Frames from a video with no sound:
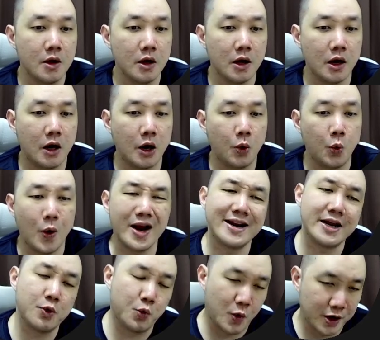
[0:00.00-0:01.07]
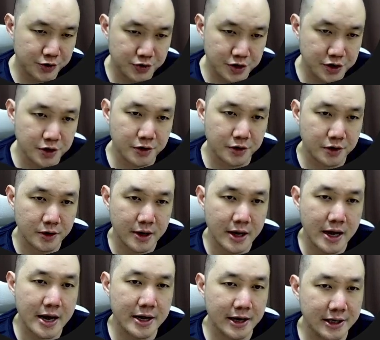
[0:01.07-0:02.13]
what they want to hear,
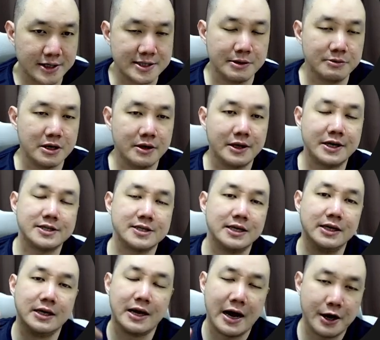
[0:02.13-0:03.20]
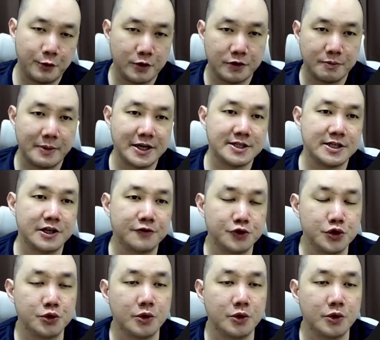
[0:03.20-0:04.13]
and at the same time that is aligned with myself too.